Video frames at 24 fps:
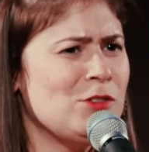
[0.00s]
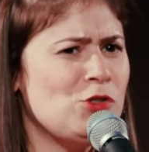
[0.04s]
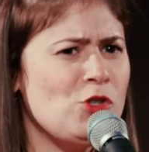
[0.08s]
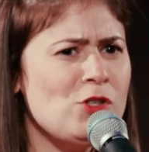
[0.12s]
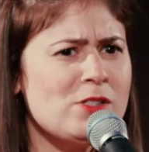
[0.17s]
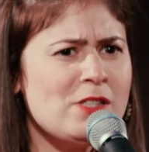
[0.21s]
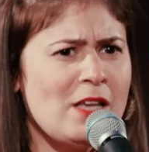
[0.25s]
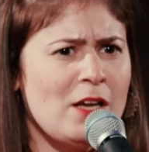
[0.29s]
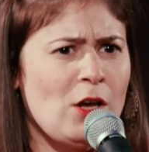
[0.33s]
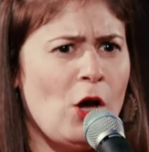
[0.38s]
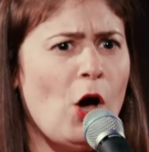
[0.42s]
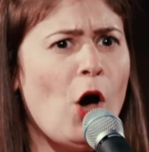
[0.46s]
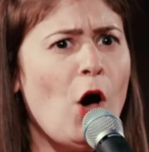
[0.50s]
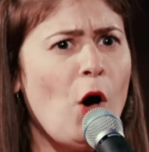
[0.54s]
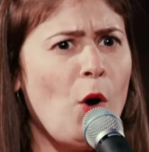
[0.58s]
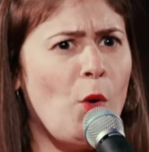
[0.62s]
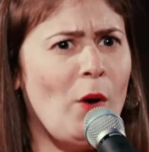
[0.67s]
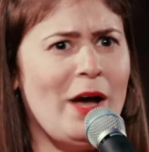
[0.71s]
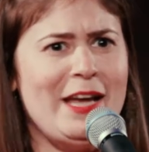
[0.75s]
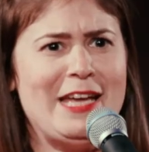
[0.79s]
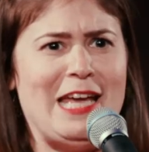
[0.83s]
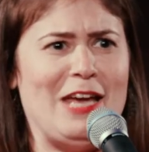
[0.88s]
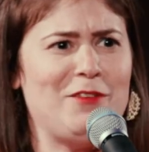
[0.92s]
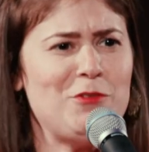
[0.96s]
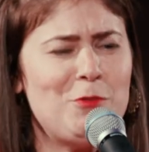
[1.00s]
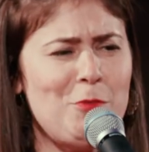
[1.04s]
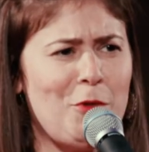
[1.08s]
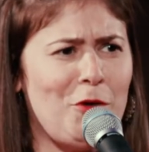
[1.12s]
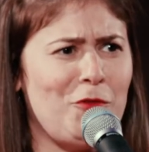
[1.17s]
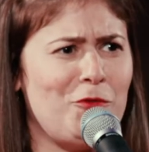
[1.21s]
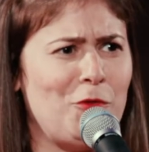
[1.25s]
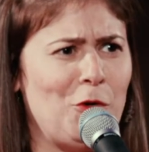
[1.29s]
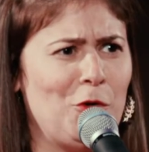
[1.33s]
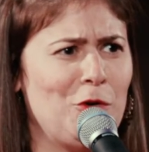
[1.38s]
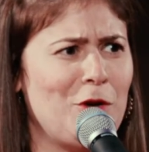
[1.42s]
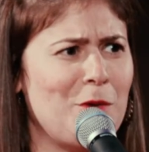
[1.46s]
She's like, "Oh, I gave him
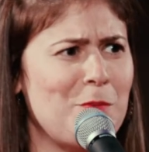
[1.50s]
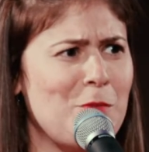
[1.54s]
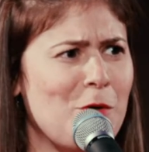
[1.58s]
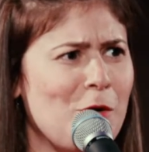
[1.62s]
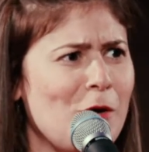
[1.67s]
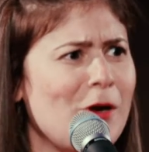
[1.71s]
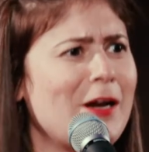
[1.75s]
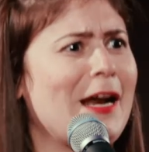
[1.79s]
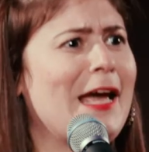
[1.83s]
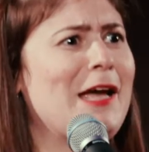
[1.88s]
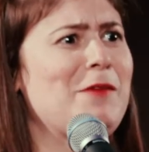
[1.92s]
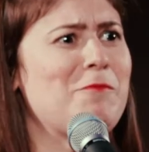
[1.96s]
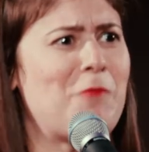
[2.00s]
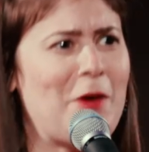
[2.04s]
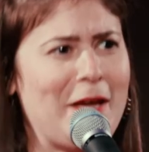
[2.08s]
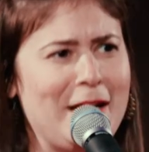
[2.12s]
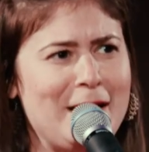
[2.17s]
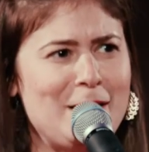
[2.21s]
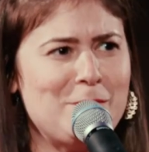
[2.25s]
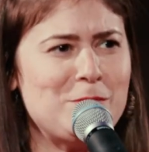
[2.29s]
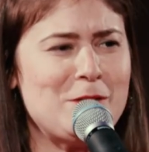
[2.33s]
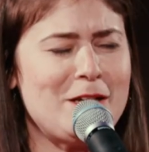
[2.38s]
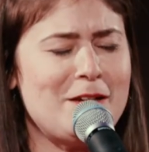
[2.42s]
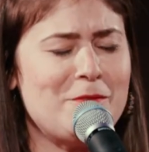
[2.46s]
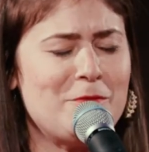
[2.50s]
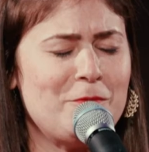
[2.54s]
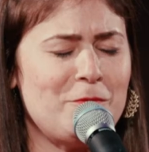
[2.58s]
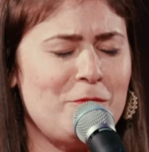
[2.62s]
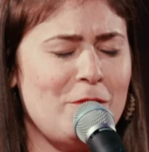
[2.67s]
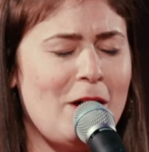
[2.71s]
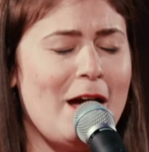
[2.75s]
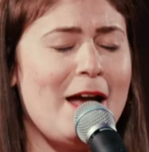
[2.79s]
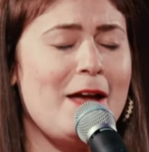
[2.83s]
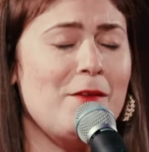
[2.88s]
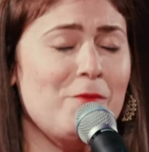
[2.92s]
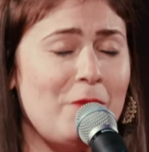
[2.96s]
our phone number, and I invited
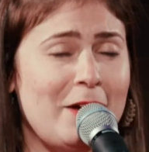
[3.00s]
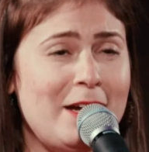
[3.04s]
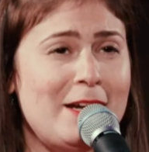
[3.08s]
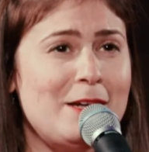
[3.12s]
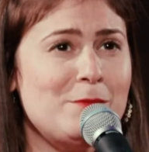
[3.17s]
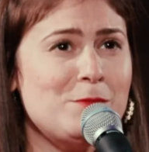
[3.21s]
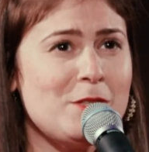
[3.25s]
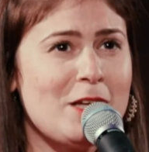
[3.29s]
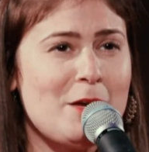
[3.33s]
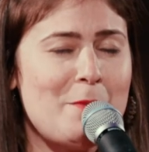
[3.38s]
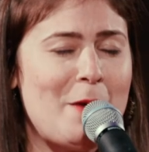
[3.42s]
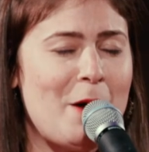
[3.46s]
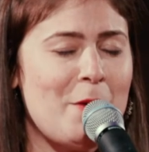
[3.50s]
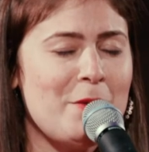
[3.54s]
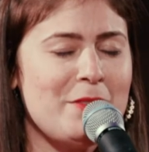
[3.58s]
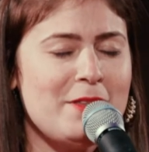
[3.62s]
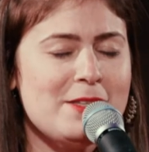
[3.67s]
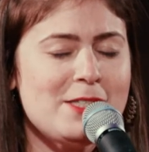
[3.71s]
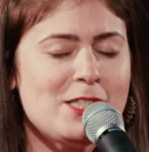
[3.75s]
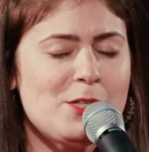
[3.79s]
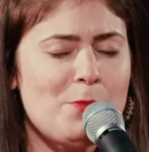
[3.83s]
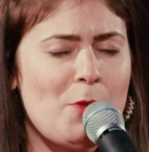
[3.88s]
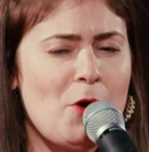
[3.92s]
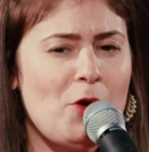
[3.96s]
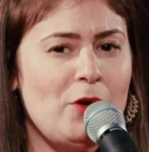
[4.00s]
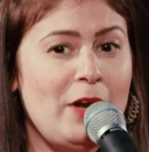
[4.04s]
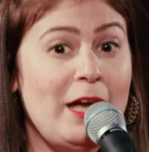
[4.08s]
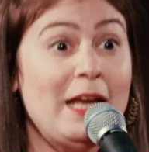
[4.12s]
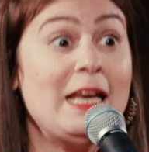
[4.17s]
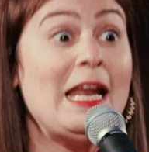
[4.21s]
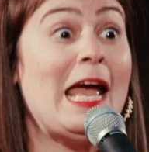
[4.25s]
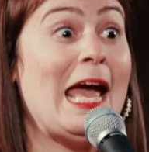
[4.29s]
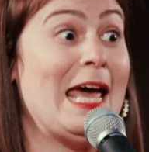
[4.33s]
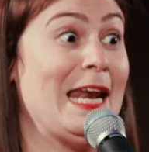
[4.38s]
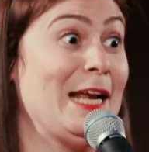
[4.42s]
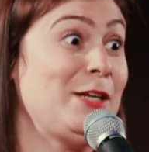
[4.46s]
him to come out with us tomorrow
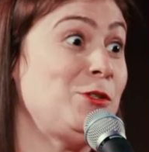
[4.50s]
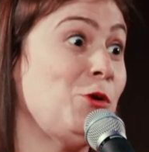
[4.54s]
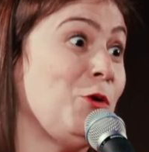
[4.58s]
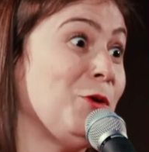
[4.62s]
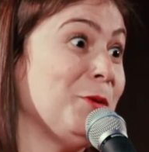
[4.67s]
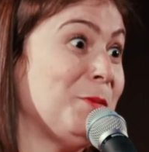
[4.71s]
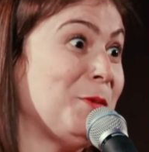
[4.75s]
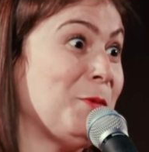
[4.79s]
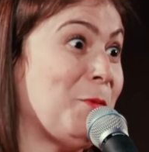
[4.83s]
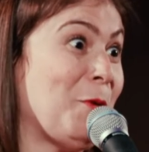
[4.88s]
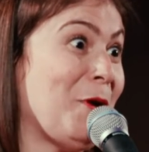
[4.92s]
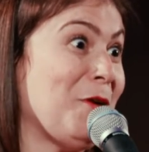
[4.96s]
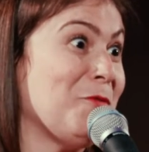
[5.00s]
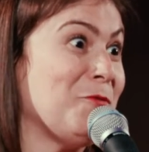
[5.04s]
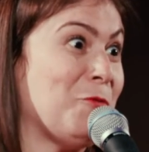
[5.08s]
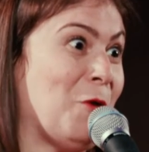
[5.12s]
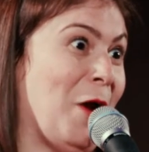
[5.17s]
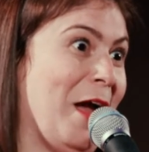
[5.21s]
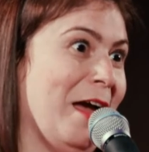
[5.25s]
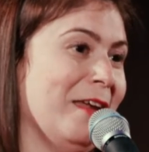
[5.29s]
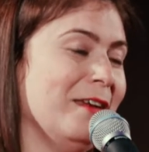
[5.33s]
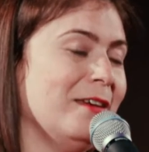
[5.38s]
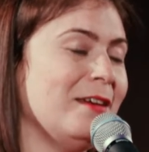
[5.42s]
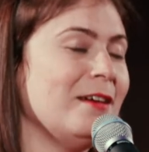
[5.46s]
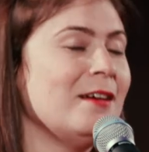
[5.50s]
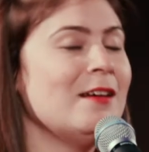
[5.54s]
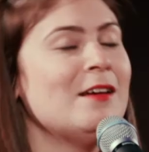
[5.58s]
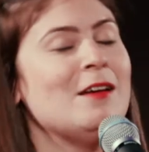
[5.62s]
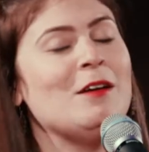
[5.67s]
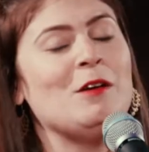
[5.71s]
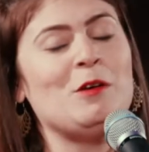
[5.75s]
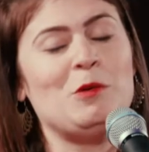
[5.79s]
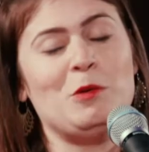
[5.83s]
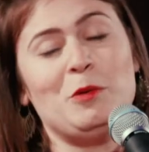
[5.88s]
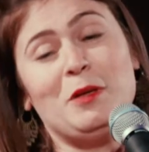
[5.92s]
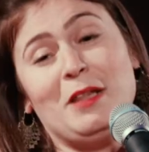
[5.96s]
night, and I told him to bring a friend."
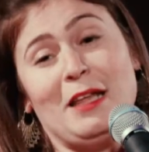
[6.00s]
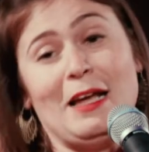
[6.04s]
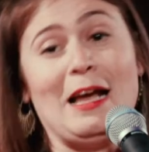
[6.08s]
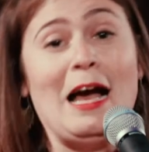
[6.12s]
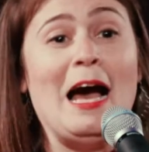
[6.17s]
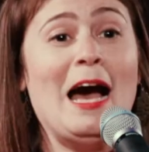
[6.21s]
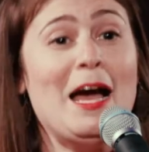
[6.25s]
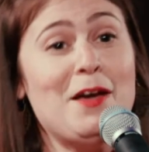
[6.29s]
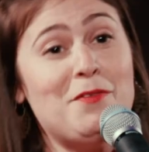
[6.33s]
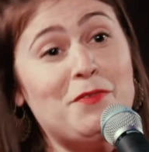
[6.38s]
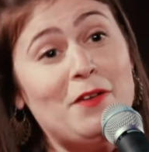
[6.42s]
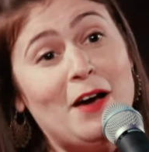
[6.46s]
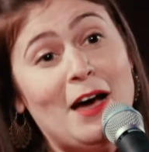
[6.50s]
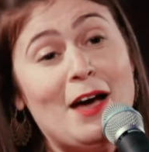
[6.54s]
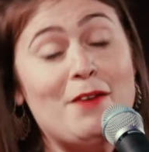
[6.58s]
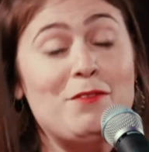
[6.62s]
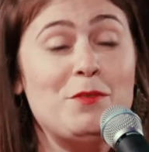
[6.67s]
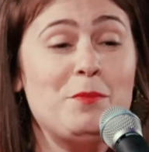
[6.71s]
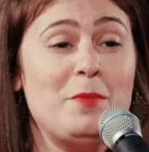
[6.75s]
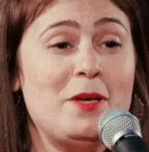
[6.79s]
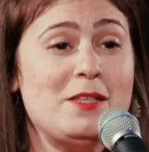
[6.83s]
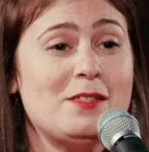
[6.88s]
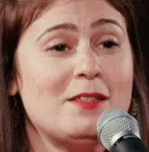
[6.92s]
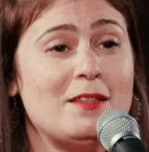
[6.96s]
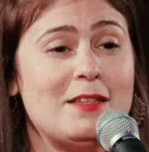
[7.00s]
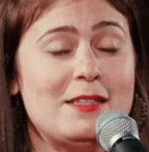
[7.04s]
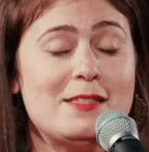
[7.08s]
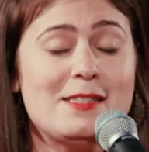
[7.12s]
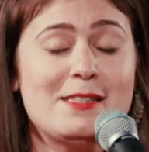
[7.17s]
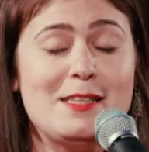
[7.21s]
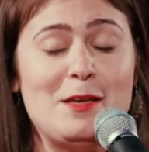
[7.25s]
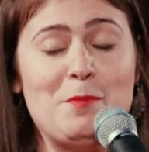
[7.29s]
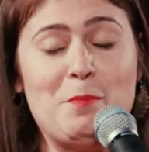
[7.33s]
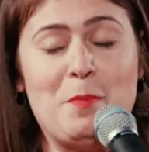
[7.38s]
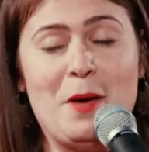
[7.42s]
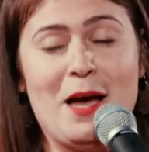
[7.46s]
We like high five and basically
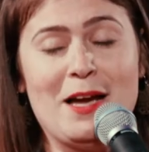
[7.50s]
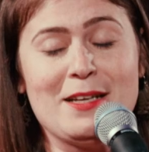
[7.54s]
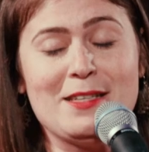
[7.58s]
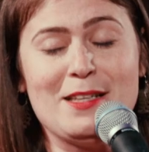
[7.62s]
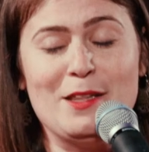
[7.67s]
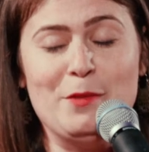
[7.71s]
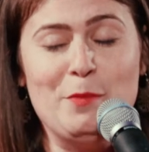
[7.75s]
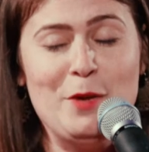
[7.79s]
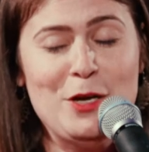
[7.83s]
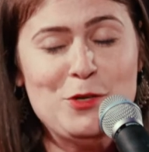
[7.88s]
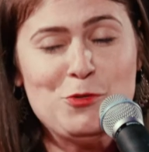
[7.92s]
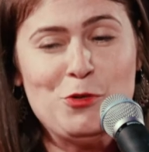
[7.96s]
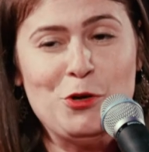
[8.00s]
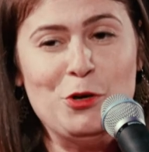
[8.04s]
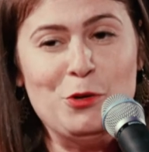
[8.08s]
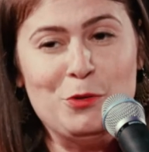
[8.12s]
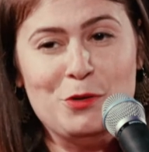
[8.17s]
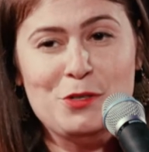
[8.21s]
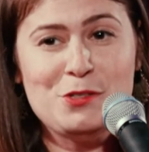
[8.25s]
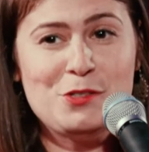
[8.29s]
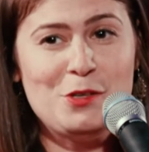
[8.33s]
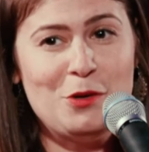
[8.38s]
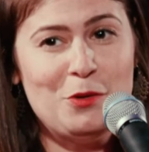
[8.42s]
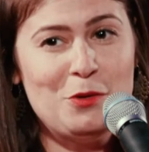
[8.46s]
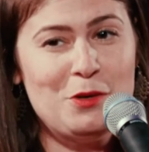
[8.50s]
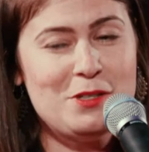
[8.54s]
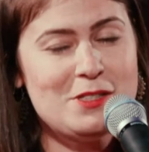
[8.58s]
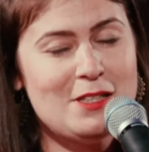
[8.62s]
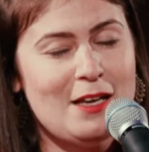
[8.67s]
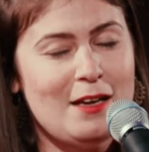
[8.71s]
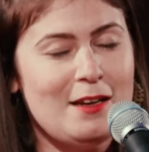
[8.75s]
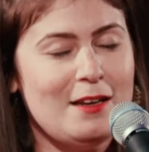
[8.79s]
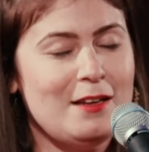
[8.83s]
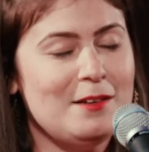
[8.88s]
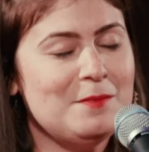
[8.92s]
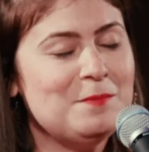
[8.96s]
skip back to the metro. We're so
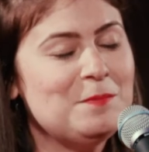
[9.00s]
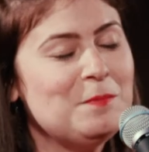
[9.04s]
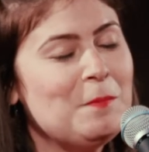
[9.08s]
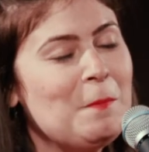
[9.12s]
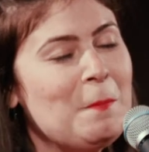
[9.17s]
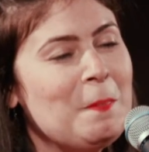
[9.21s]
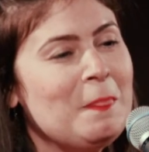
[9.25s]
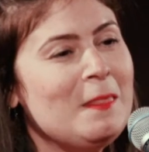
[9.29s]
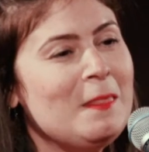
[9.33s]
excited.